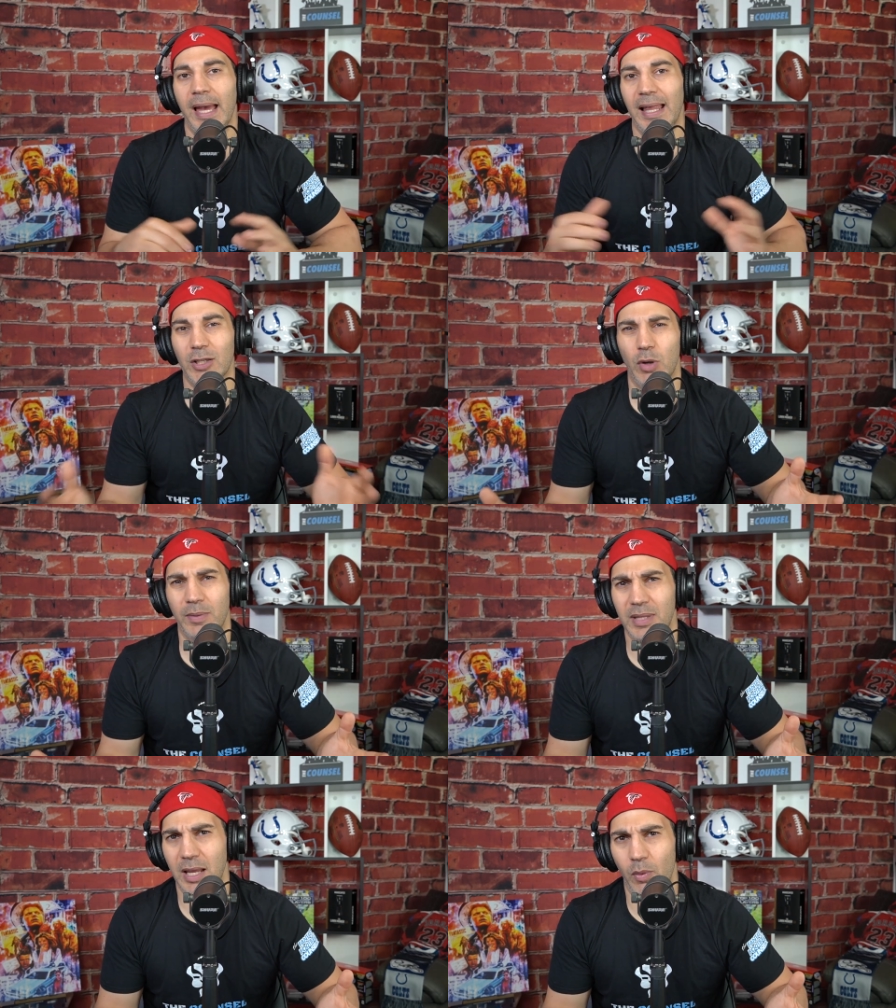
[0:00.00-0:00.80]
That's why
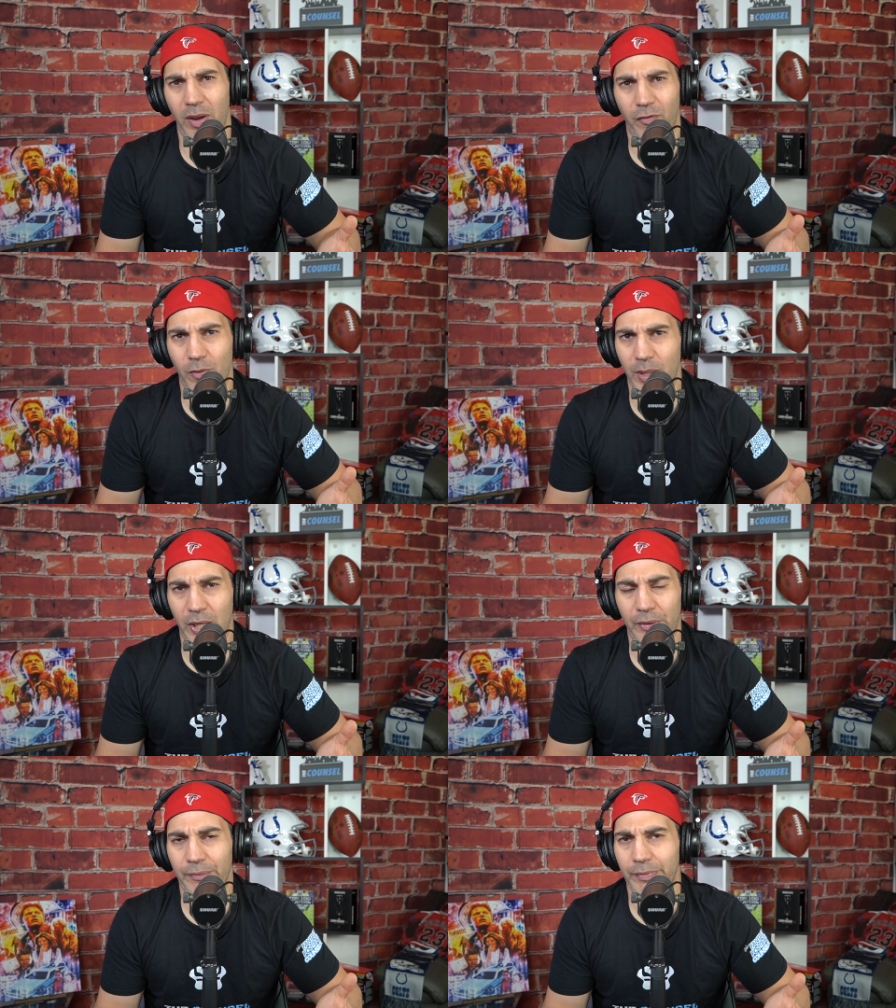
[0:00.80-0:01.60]
I'm staying away from
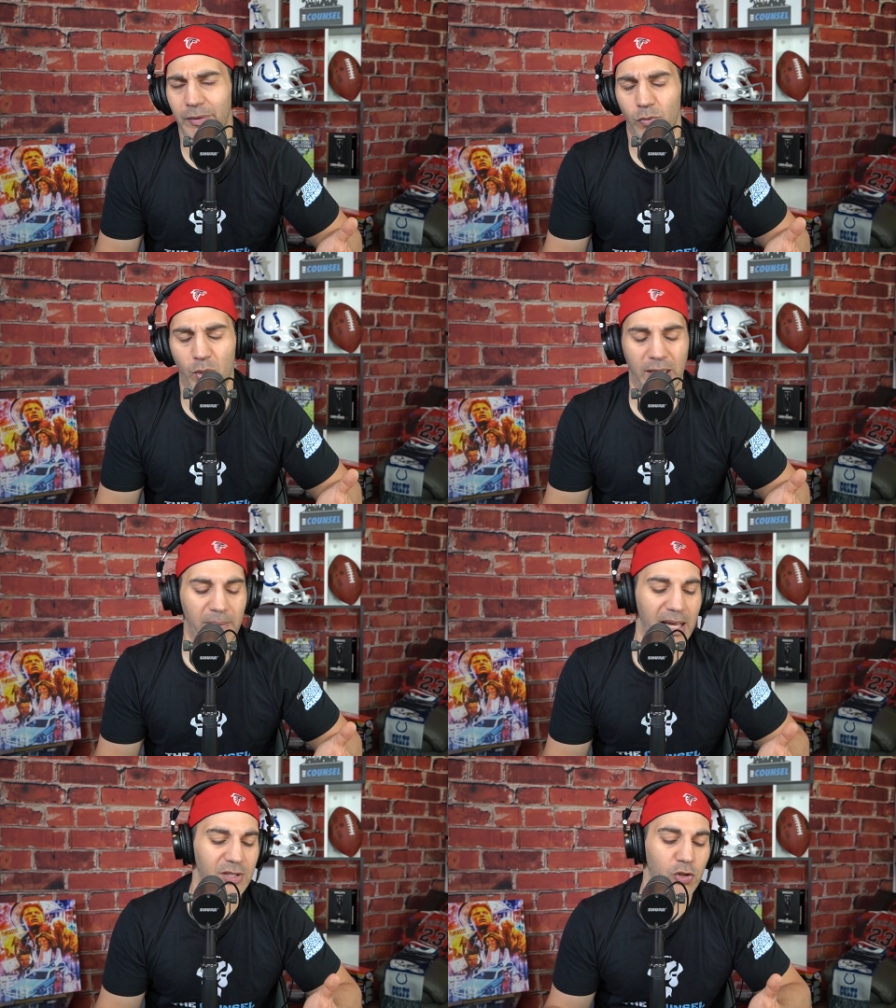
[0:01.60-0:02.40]
their
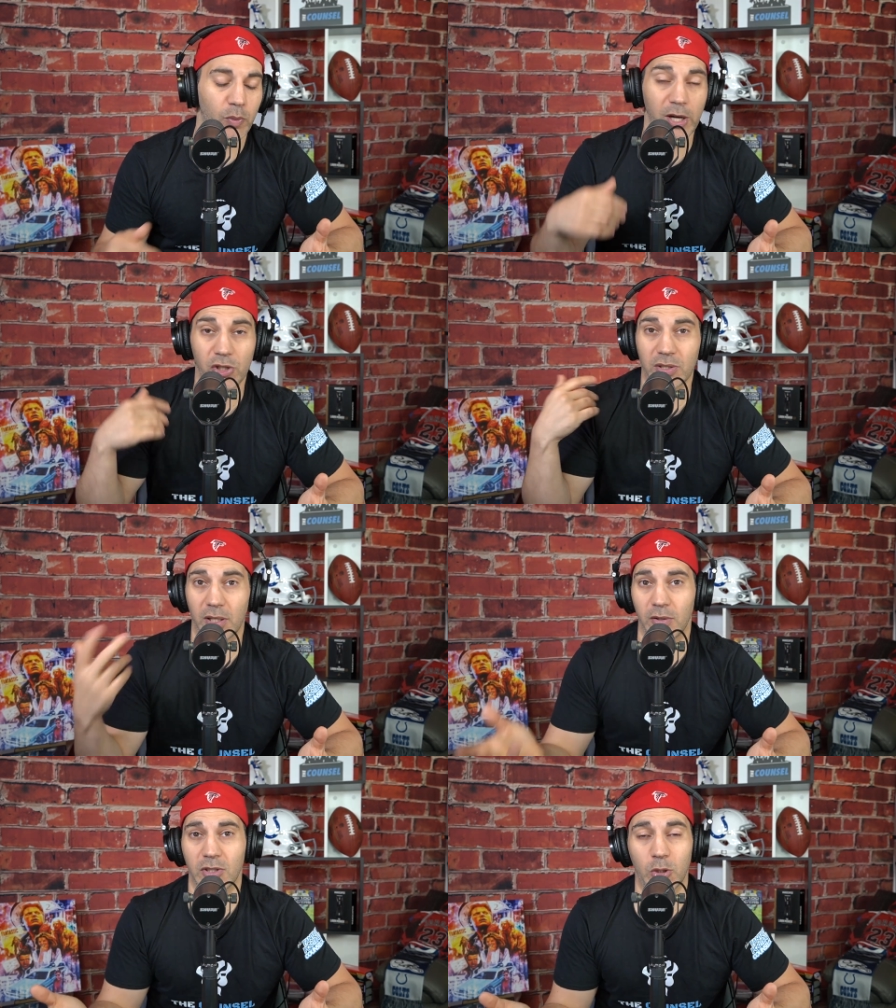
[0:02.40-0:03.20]
running back situations.
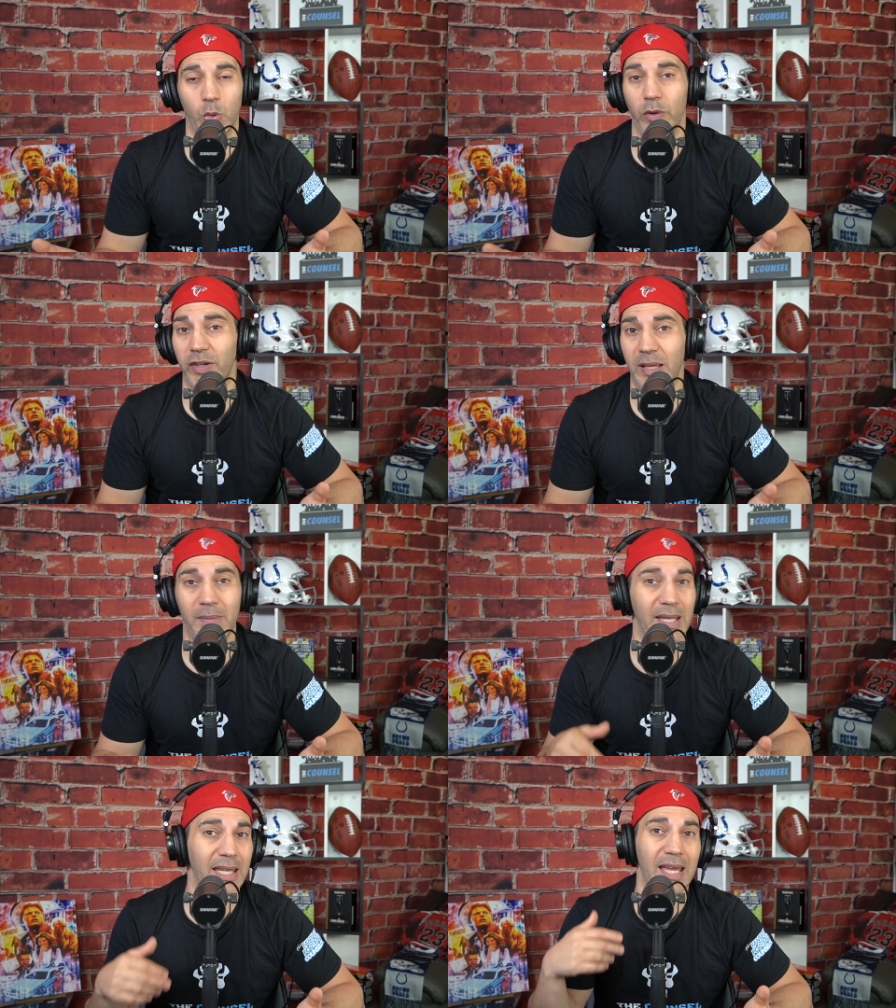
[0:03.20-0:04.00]
A slew of a
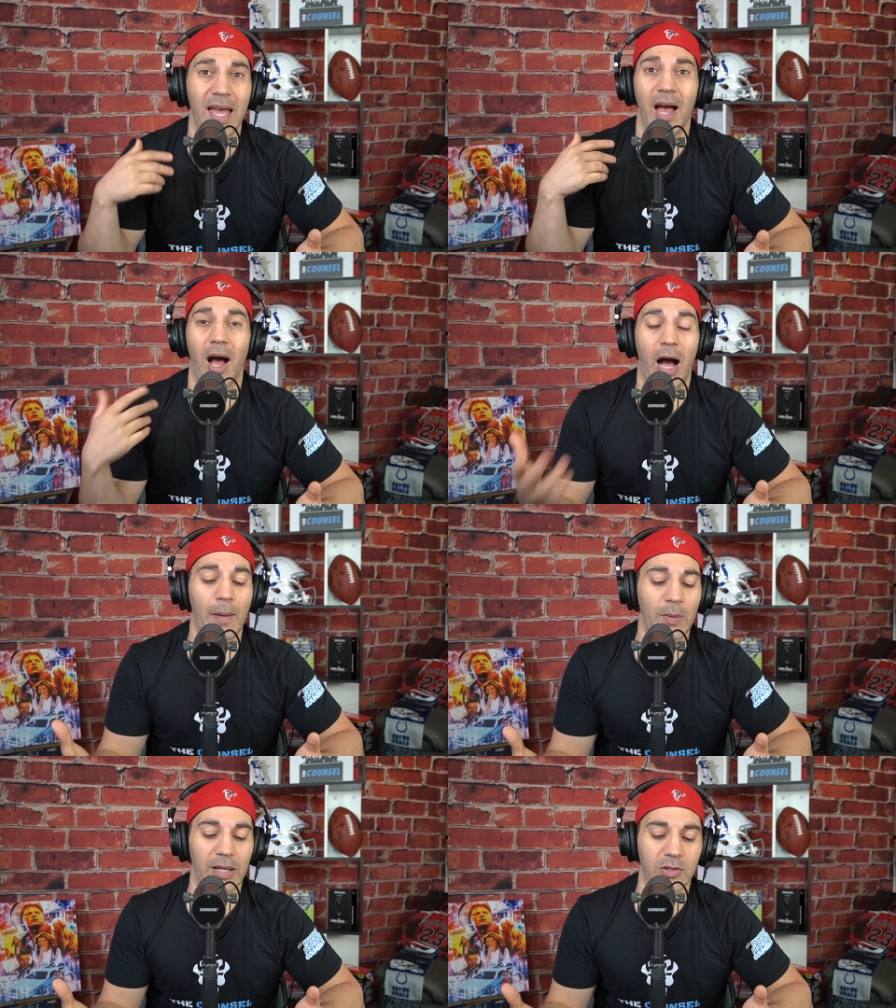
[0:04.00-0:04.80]
committee.
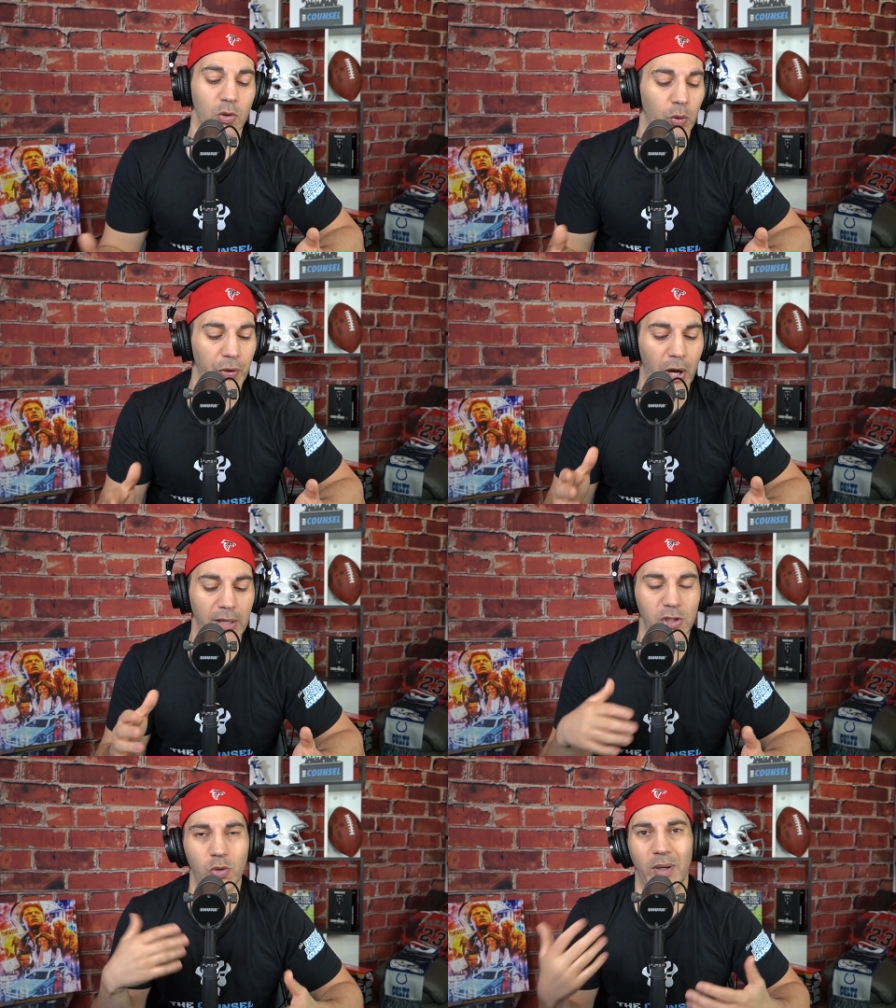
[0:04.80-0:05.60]
I'm not sold
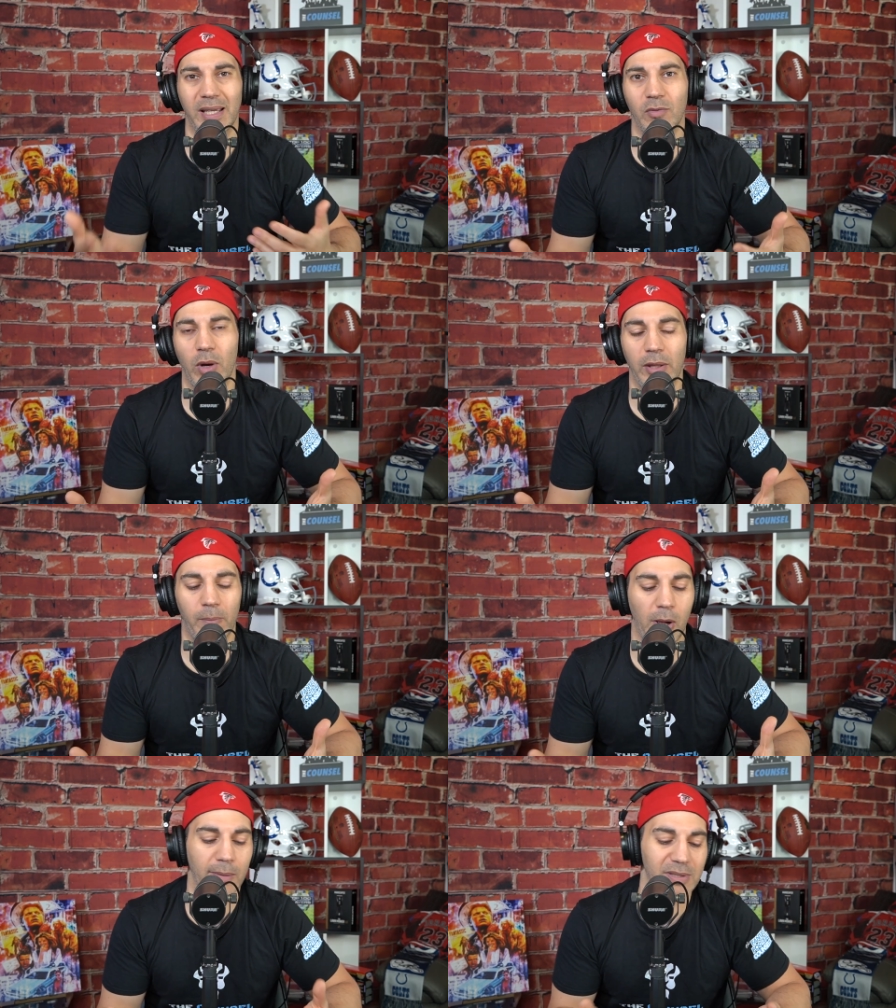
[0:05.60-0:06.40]
on. Tua can run
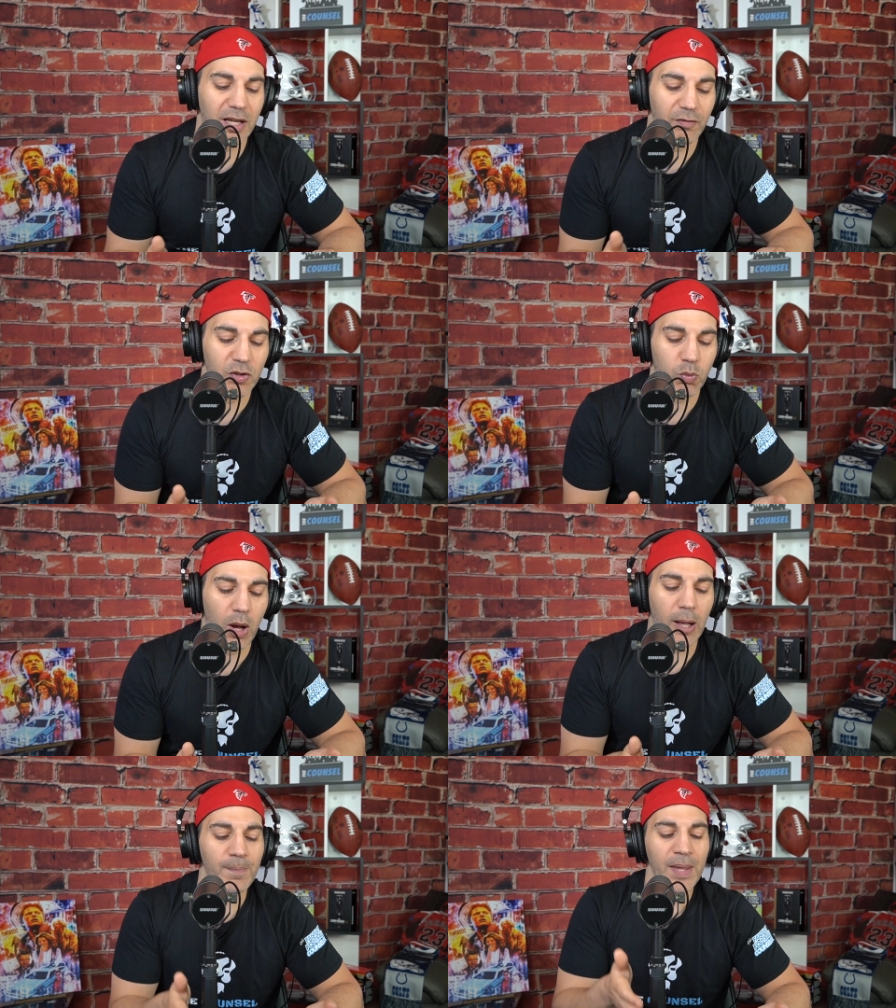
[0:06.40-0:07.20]
the ball himself as
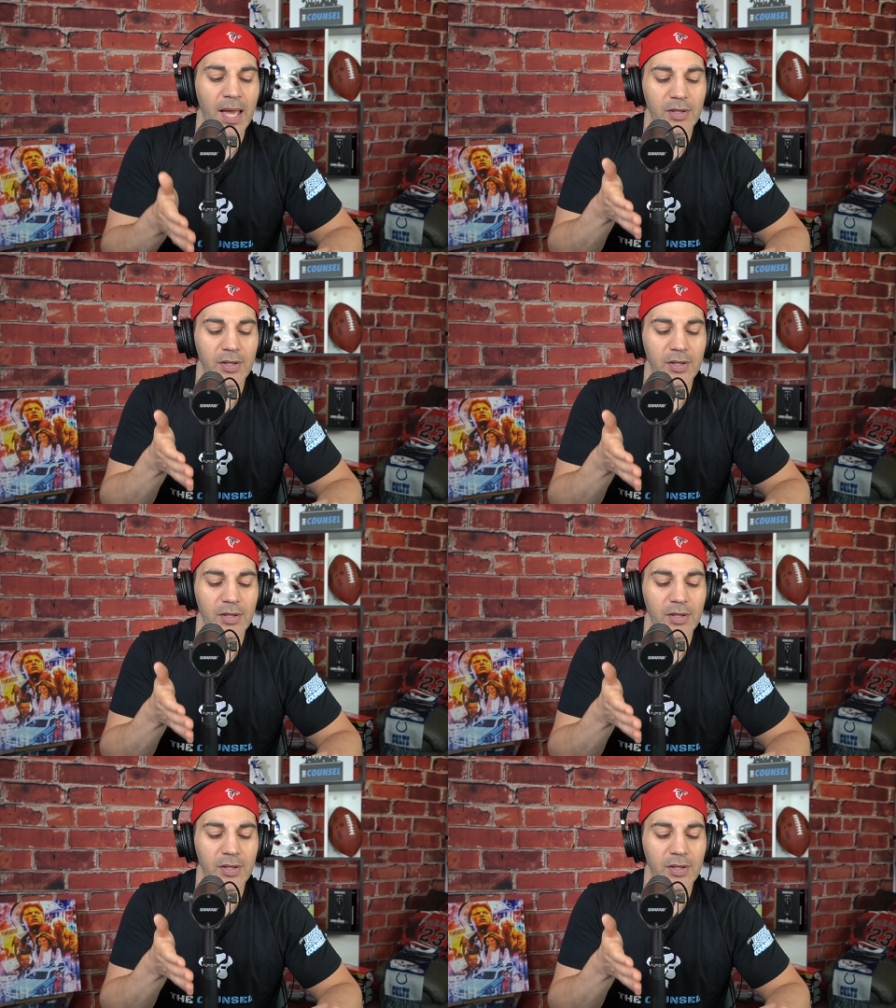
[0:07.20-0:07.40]
well.